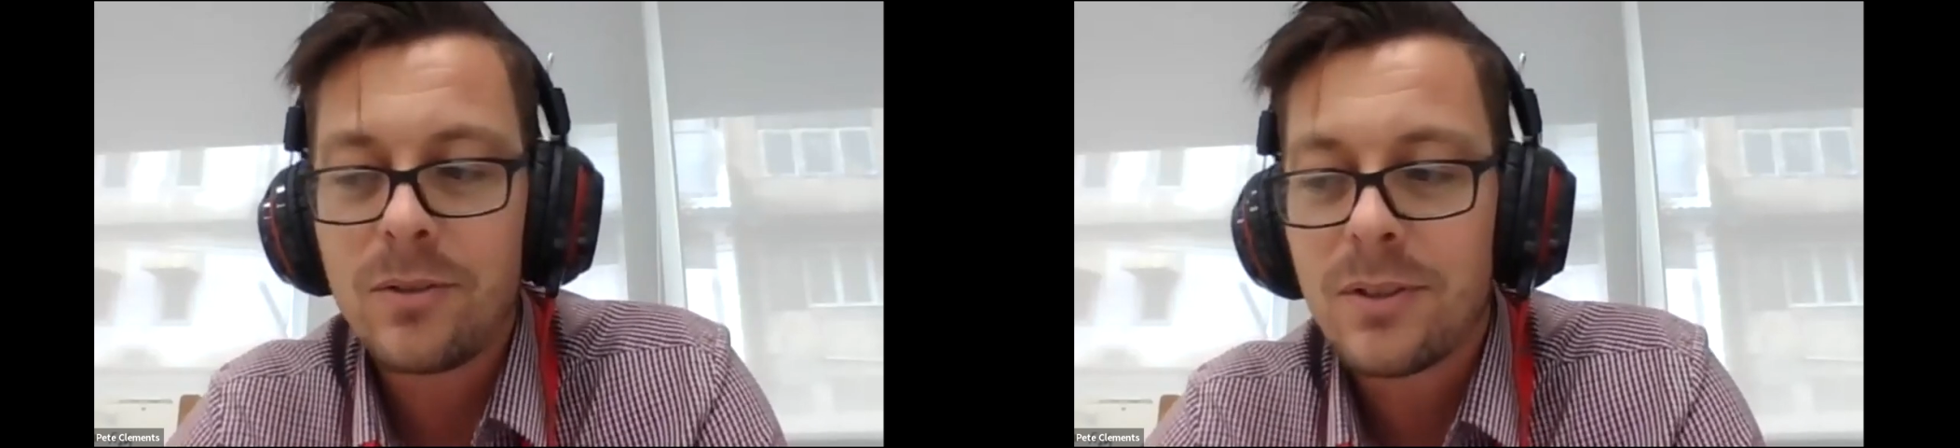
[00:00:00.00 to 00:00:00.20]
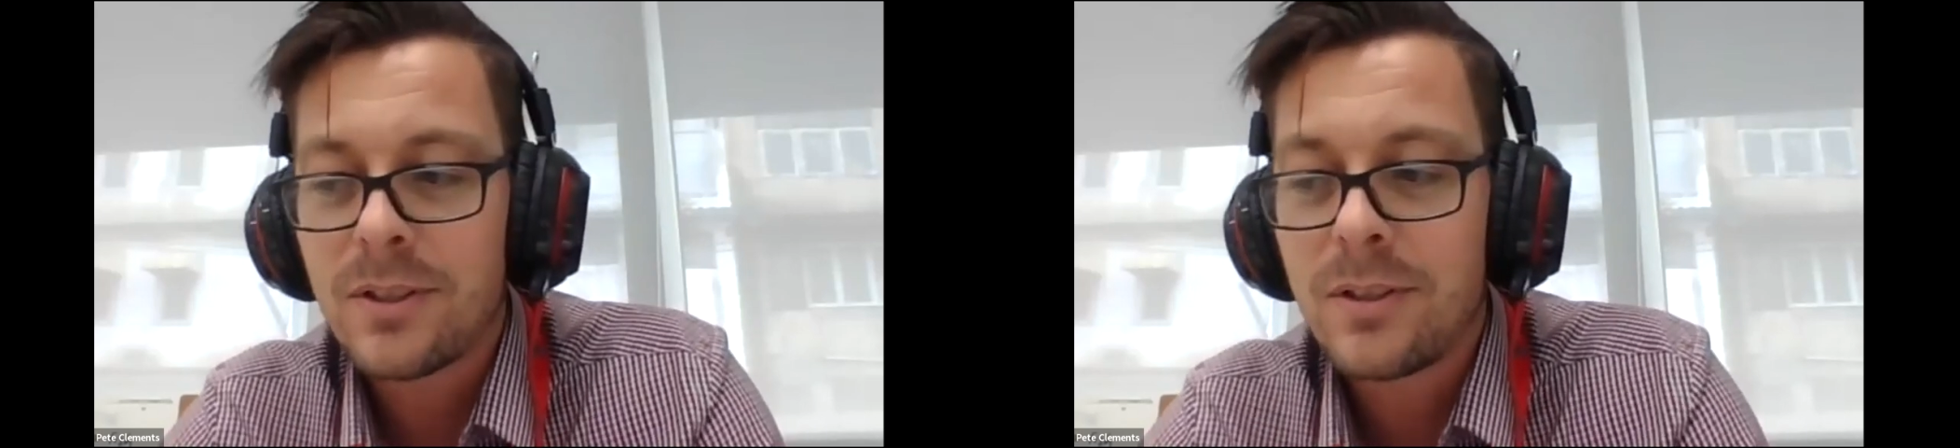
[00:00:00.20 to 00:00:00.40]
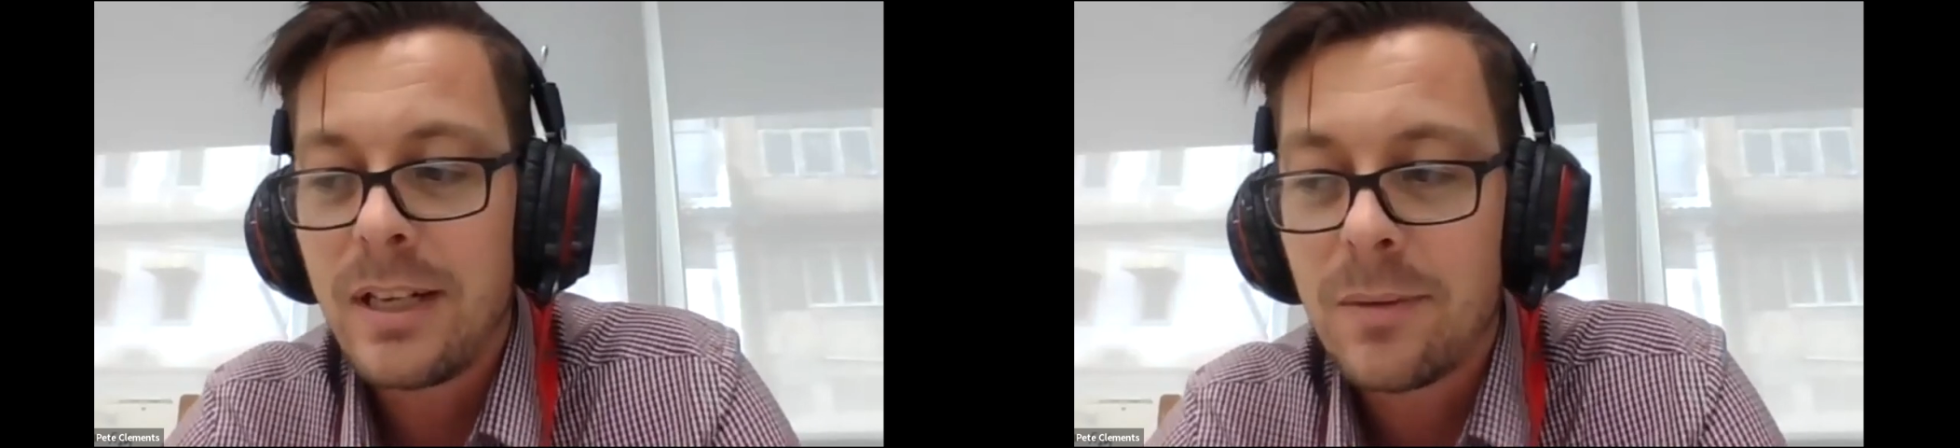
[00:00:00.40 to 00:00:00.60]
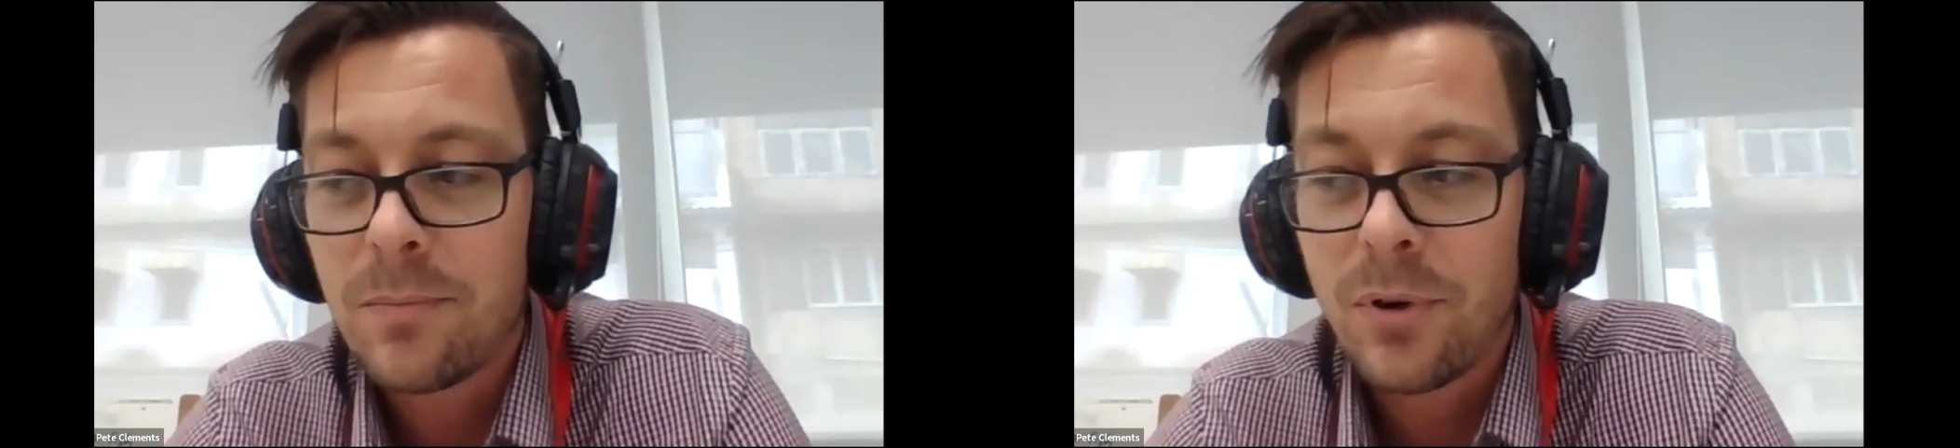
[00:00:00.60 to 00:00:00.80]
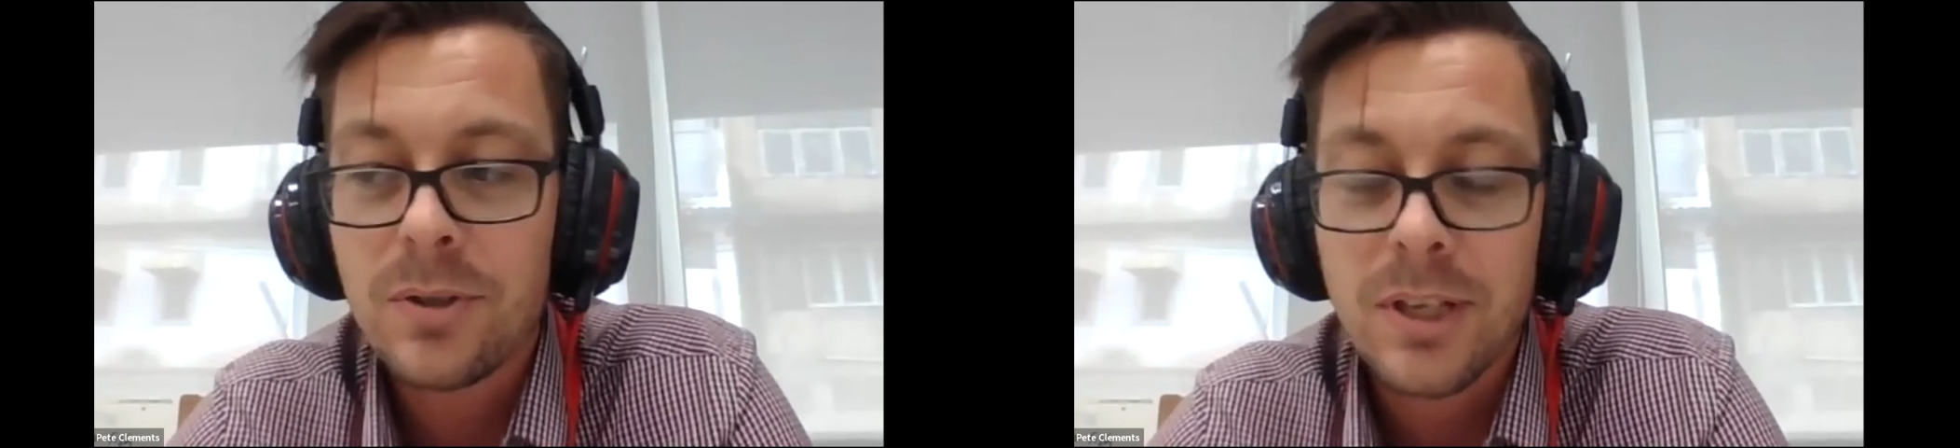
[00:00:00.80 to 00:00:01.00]
the
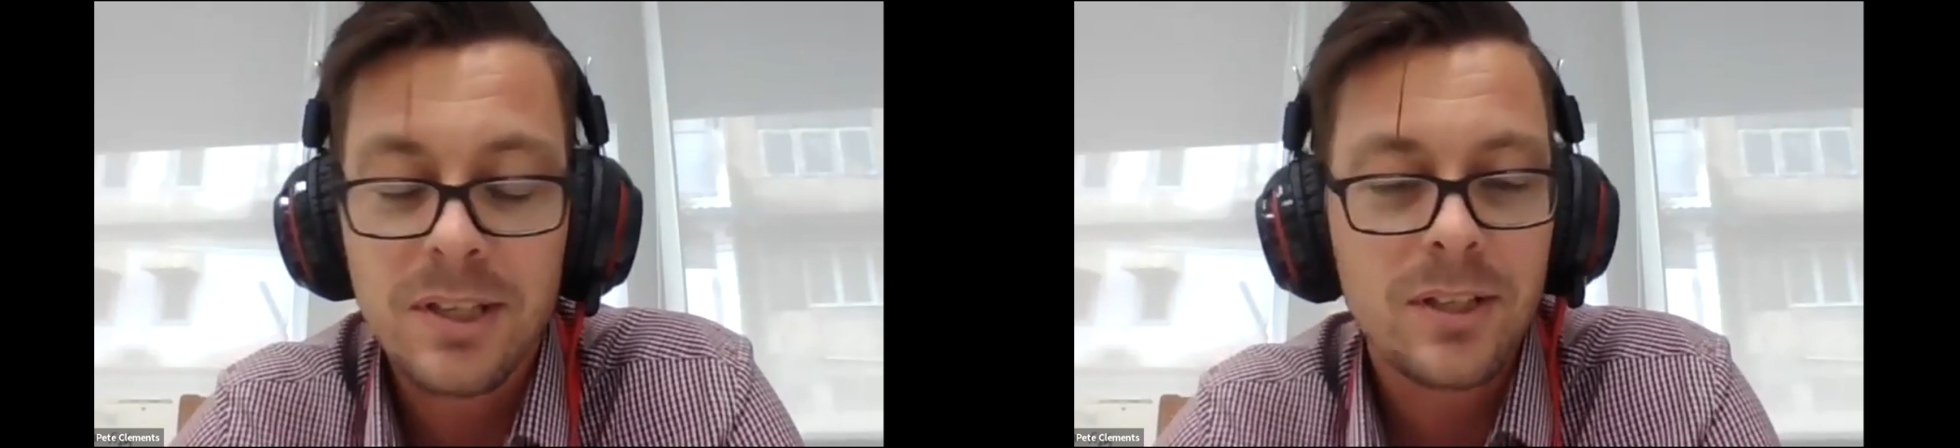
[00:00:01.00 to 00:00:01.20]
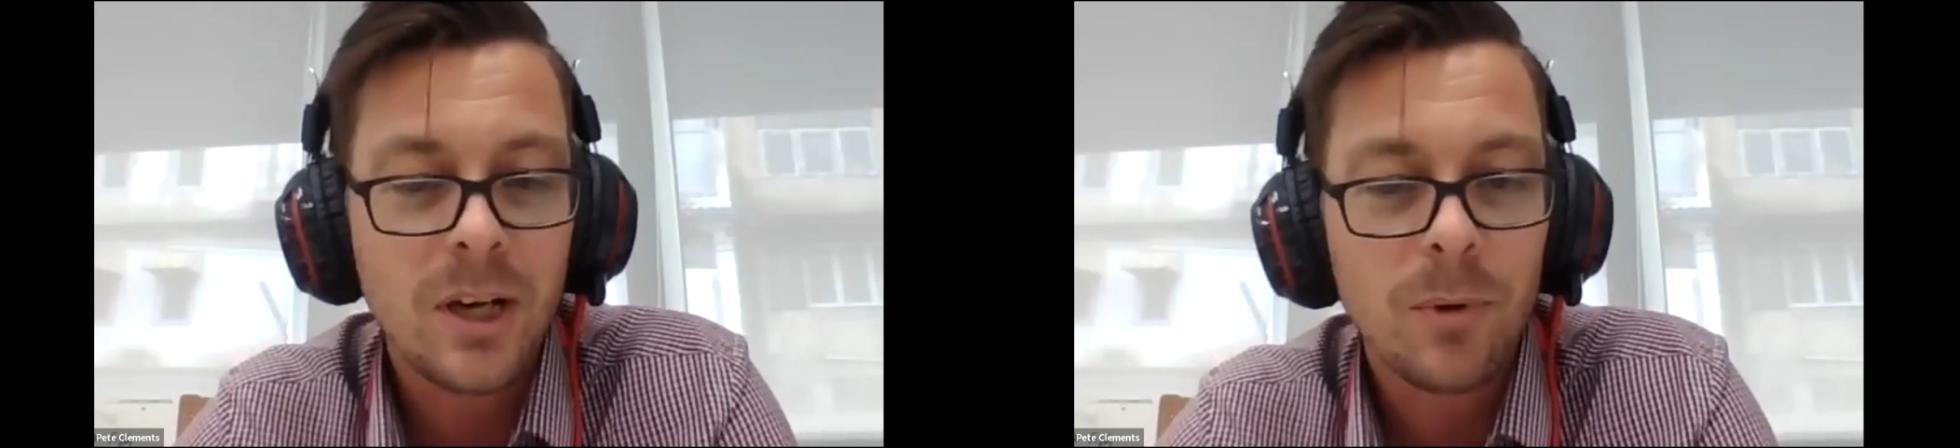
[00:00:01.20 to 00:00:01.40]
students need